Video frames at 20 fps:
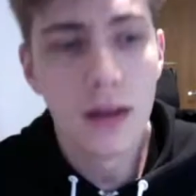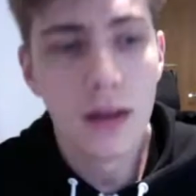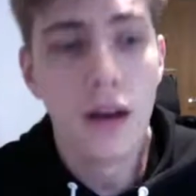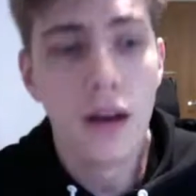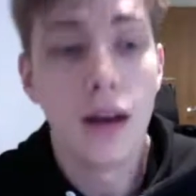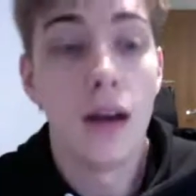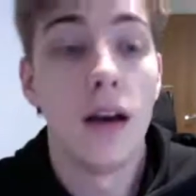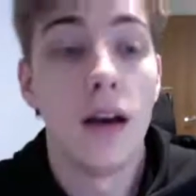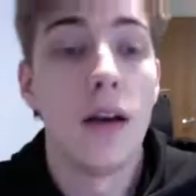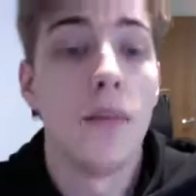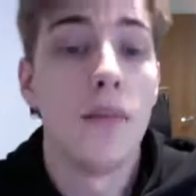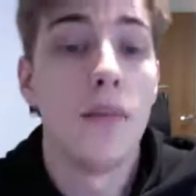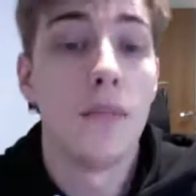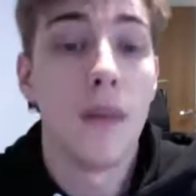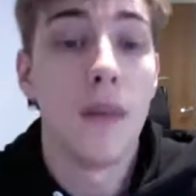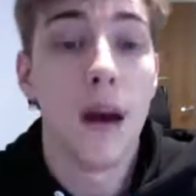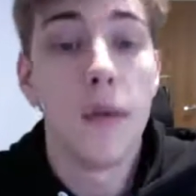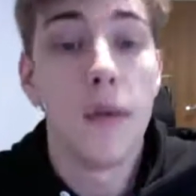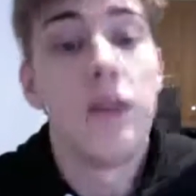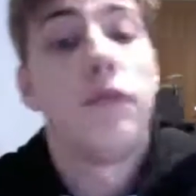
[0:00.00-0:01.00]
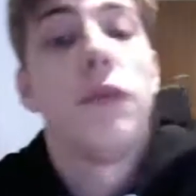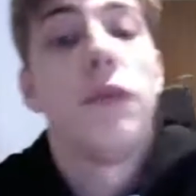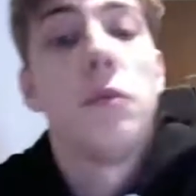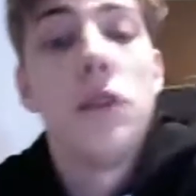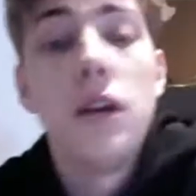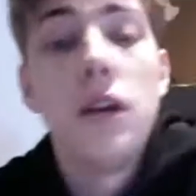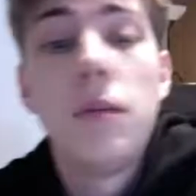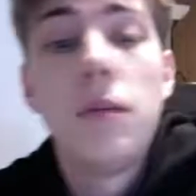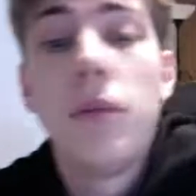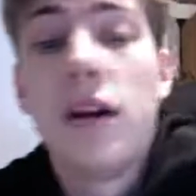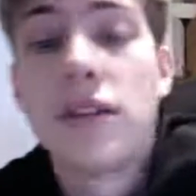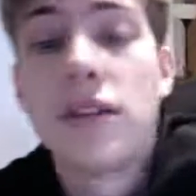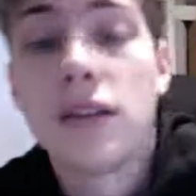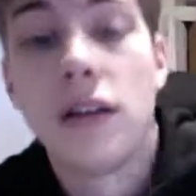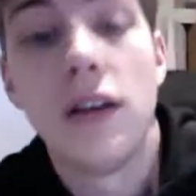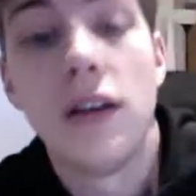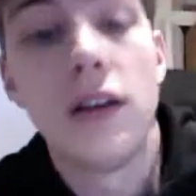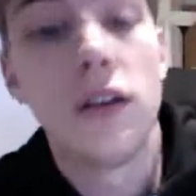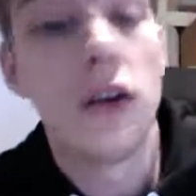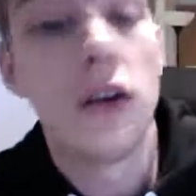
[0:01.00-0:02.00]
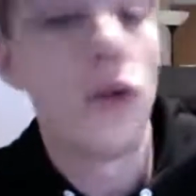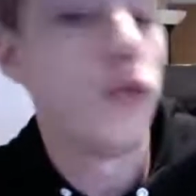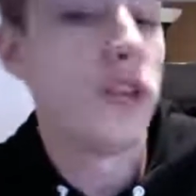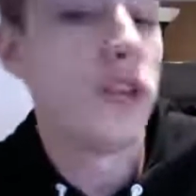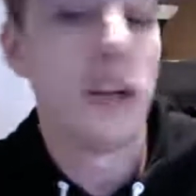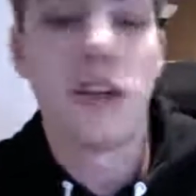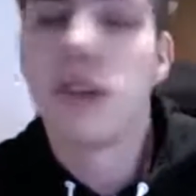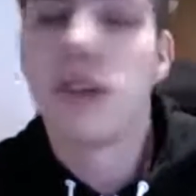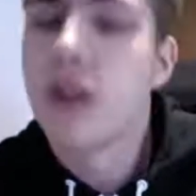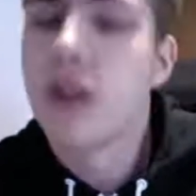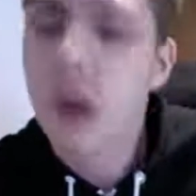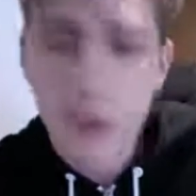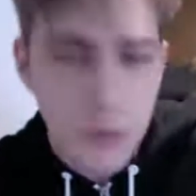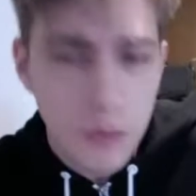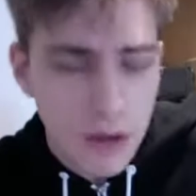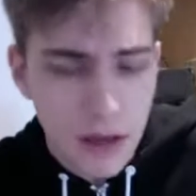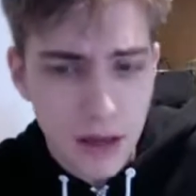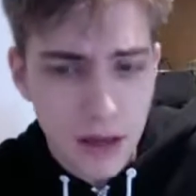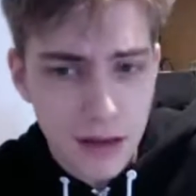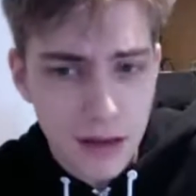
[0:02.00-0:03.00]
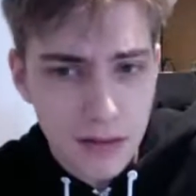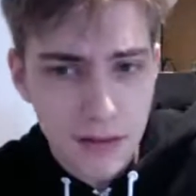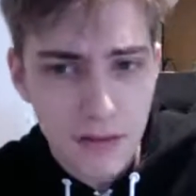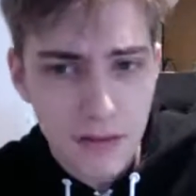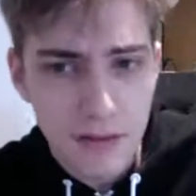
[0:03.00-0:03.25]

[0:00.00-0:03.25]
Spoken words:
I mean, for me personally, don't change the home kit.